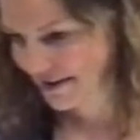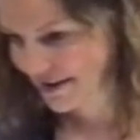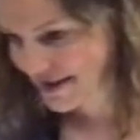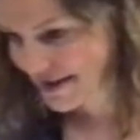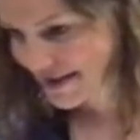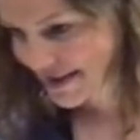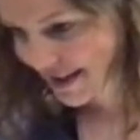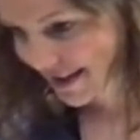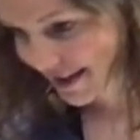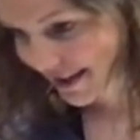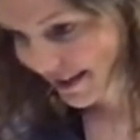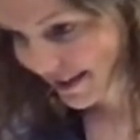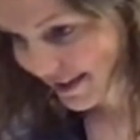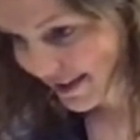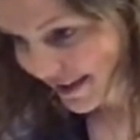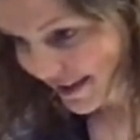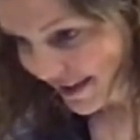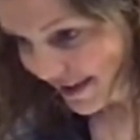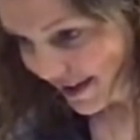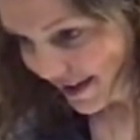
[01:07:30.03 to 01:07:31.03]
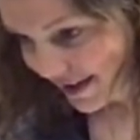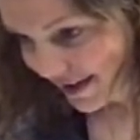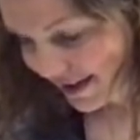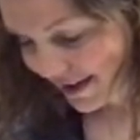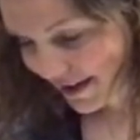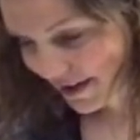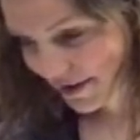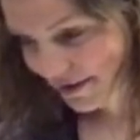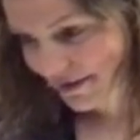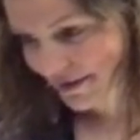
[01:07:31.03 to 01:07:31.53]
was
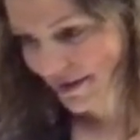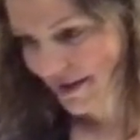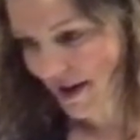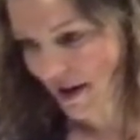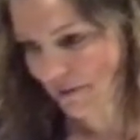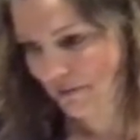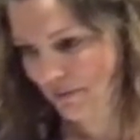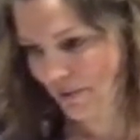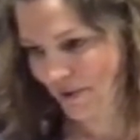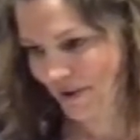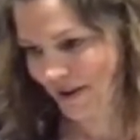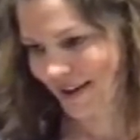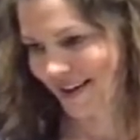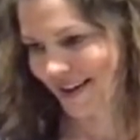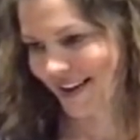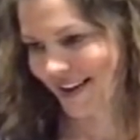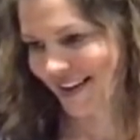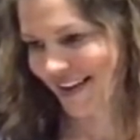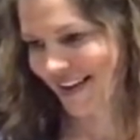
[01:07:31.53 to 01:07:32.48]
not boring.